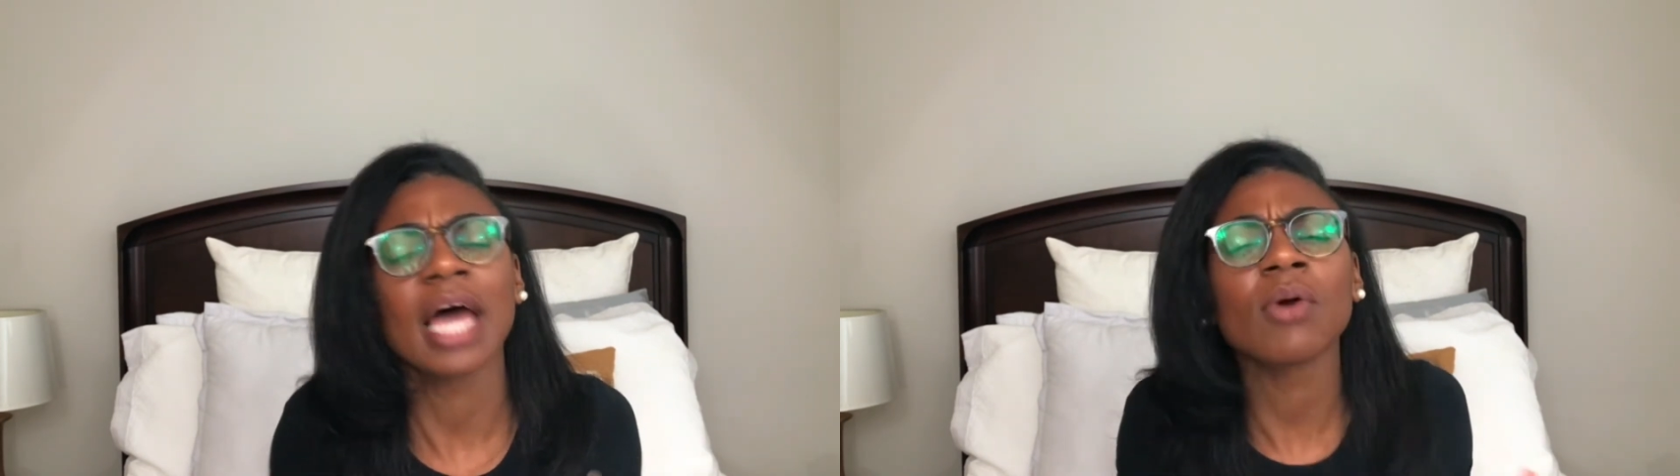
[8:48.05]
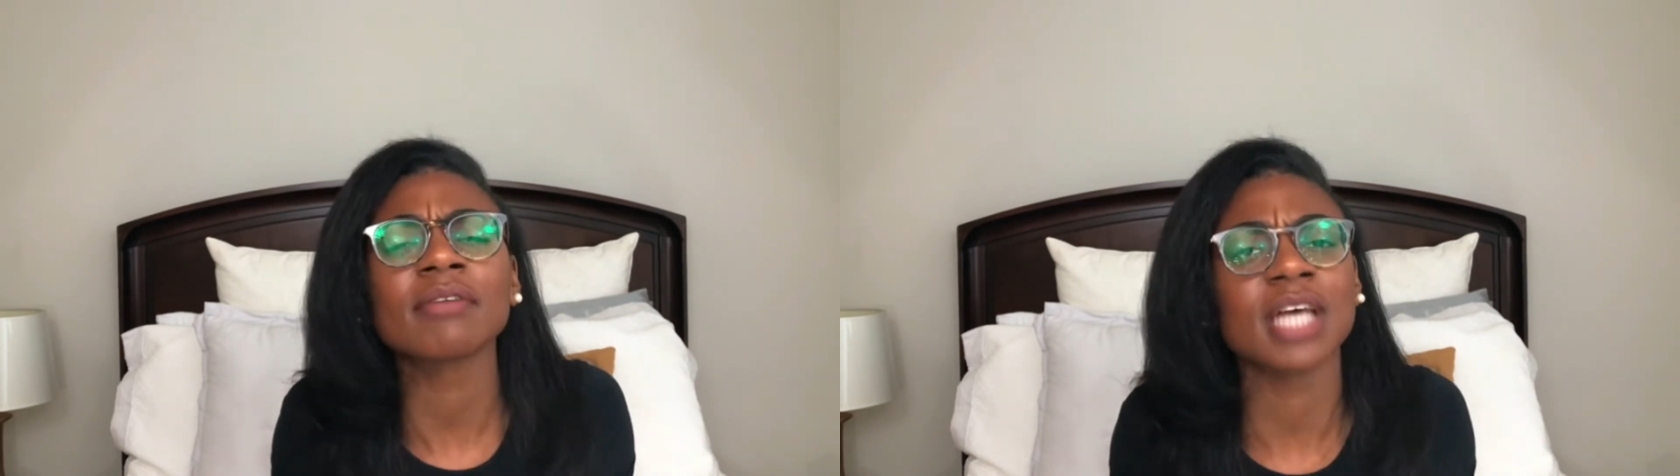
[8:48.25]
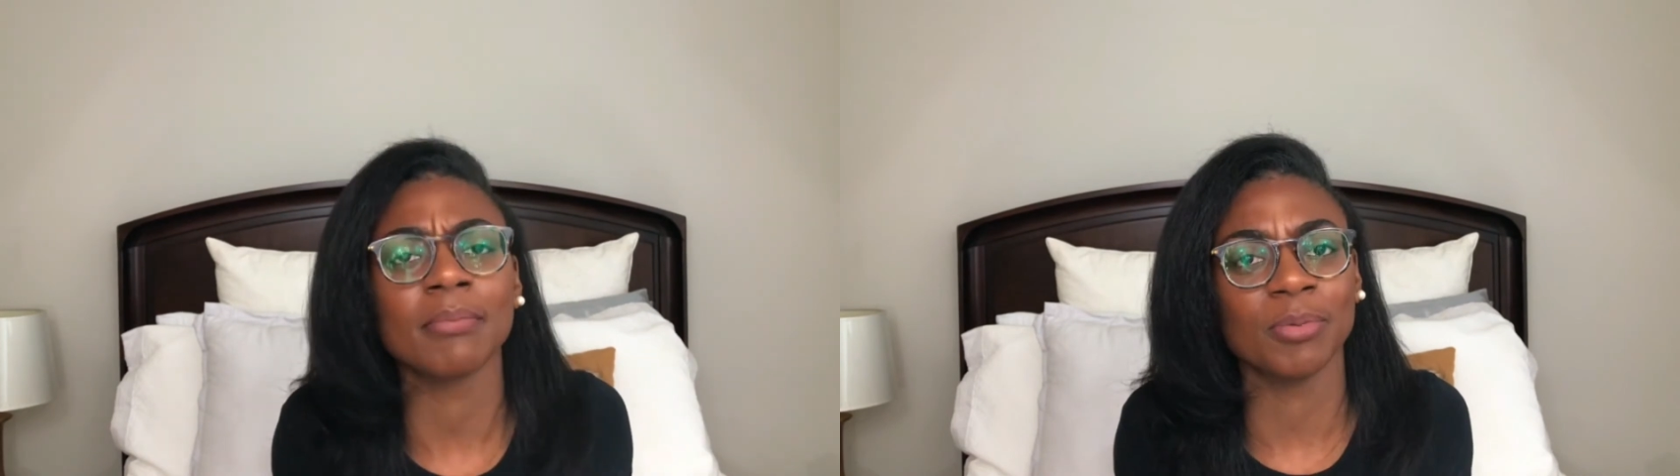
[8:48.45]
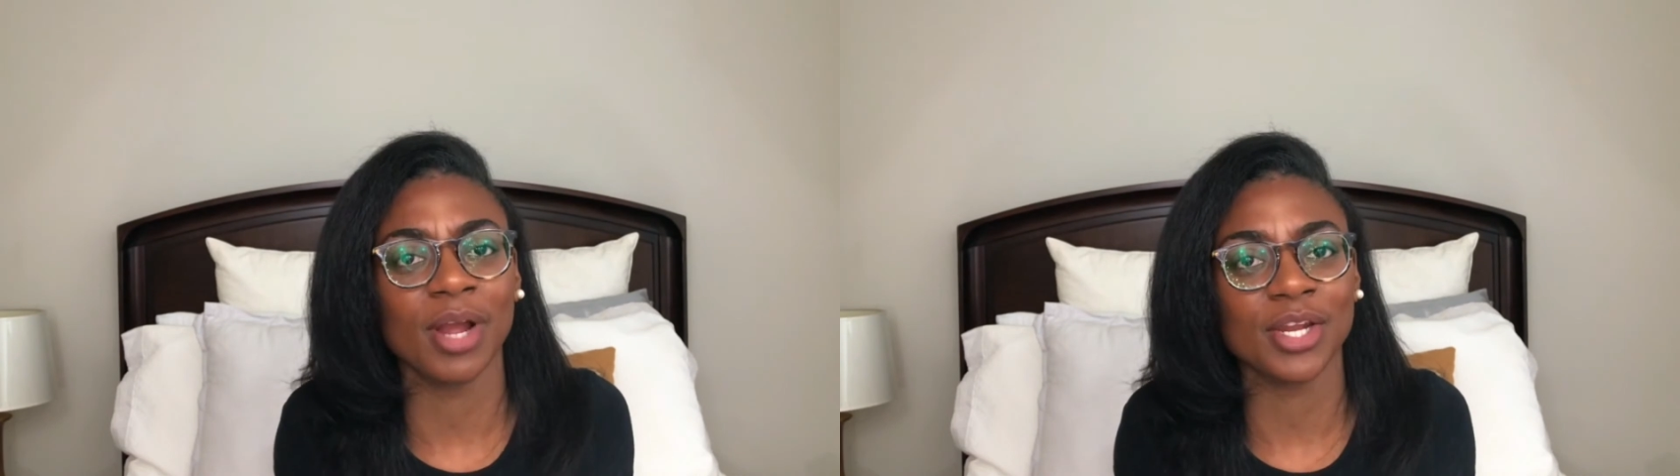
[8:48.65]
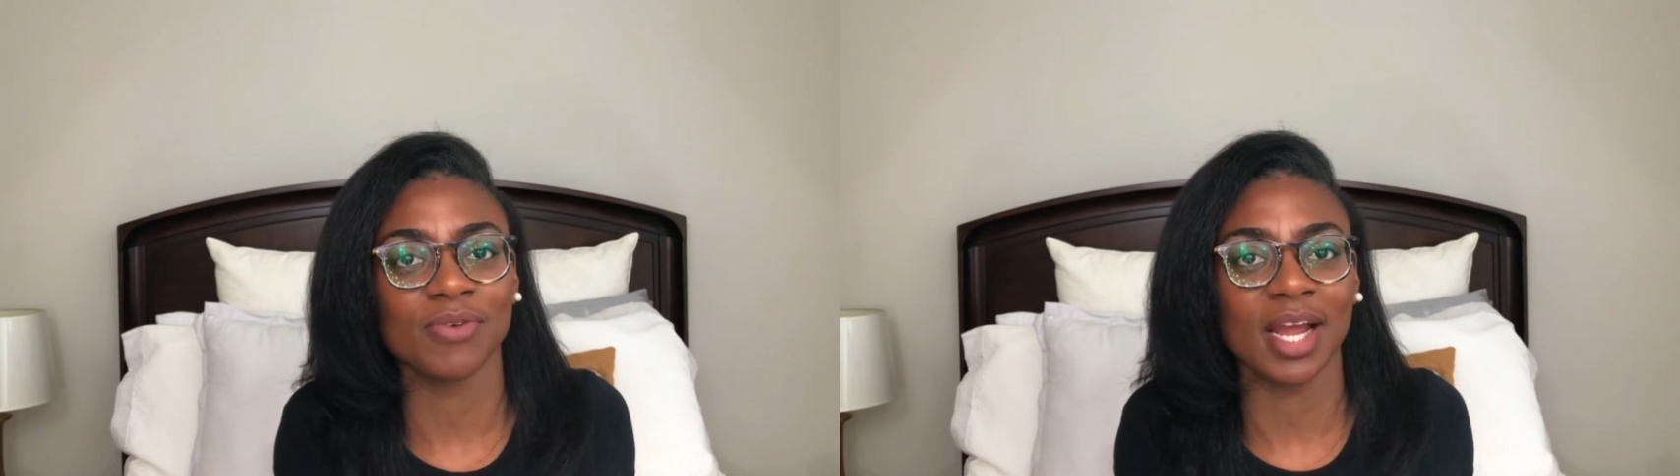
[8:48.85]
I don't have time to
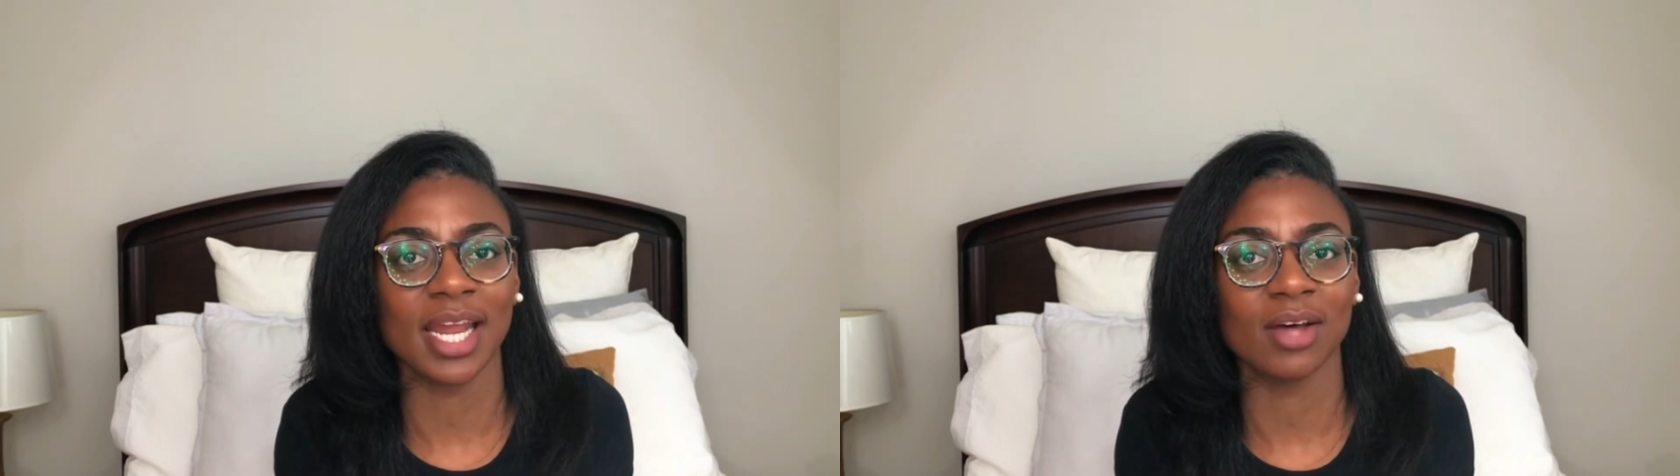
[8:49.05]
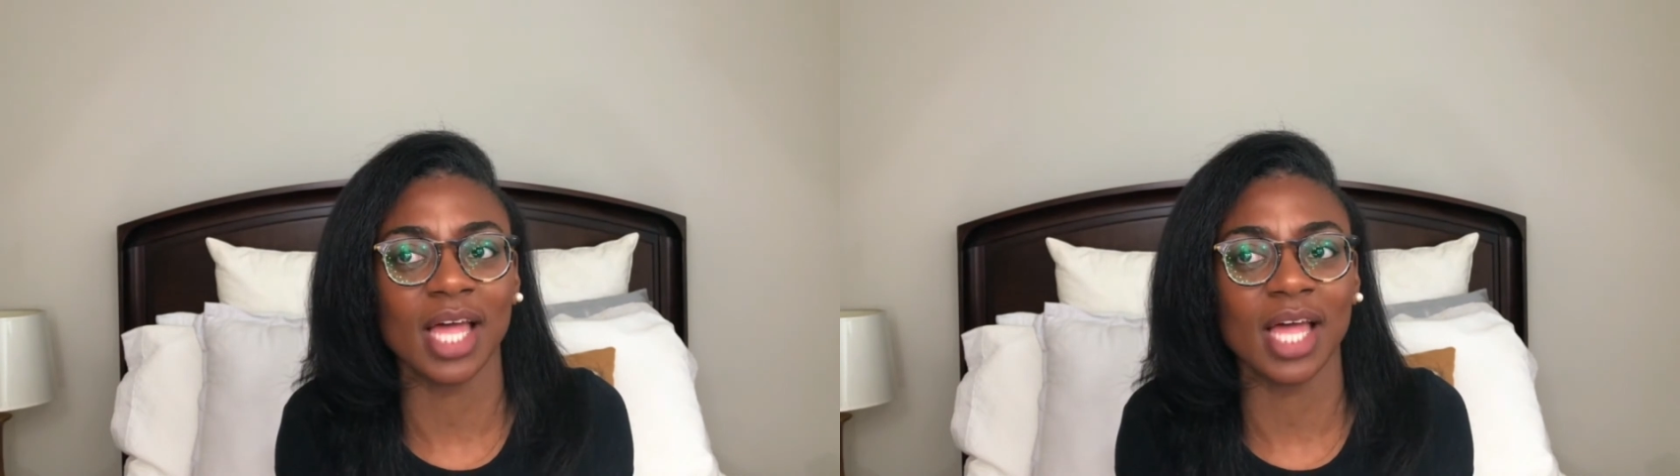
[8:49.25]
pray to you right now.